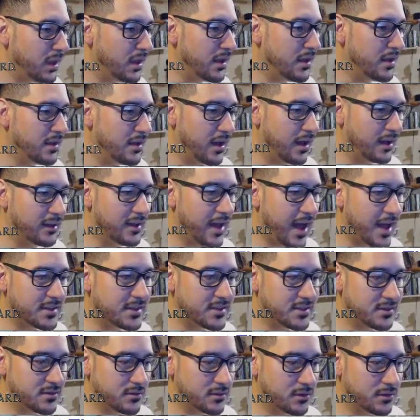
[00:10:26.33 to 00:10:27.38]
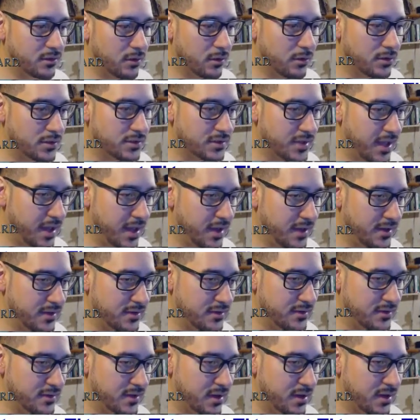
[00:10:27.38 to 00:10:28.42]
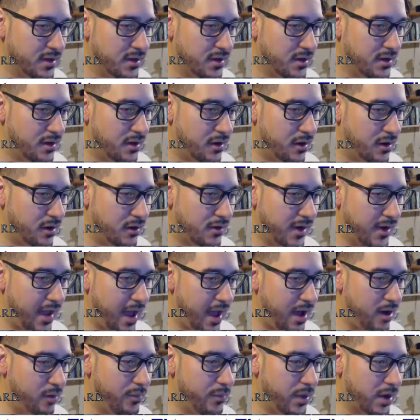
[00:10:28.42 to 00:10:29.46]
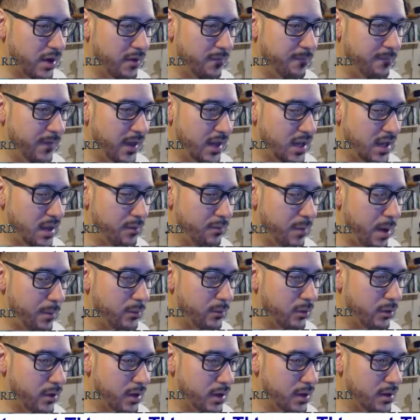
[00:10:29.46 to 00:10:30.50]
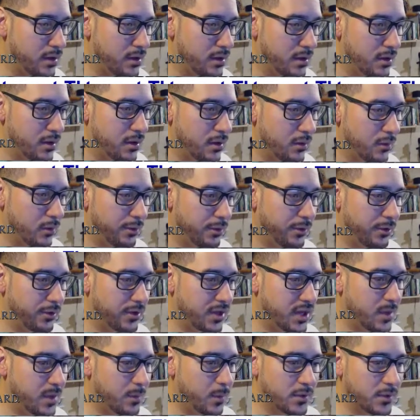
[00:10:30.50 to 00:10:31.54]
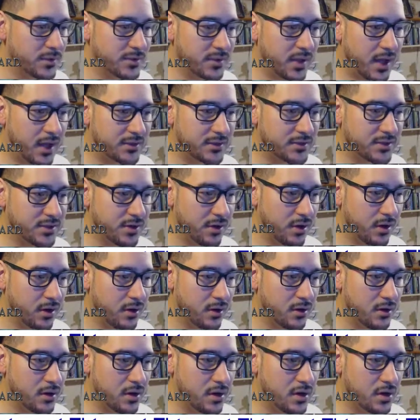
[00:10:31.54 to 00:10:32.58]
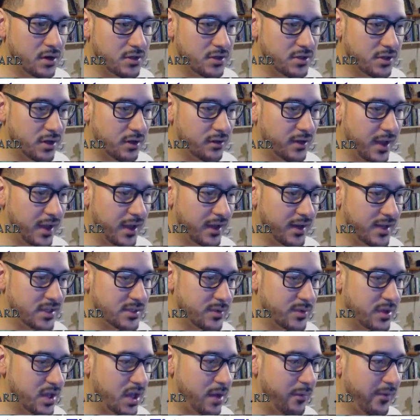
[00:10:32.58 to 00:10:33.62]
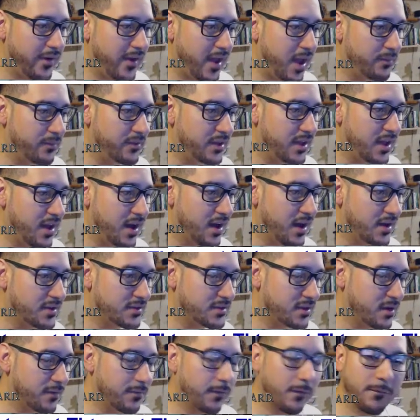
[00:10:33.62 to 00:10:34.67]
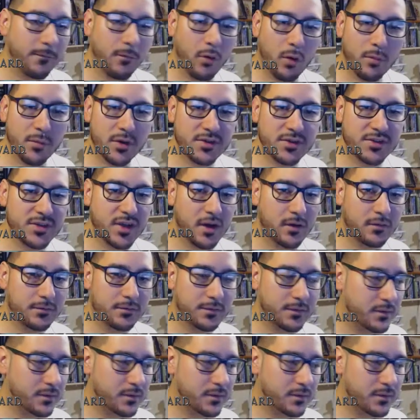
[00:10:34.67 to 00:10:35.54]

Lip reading: Alas, those glorious days are now but a fading memory. With her keepers lost to her, Charlayan has become an empty husk of her former self.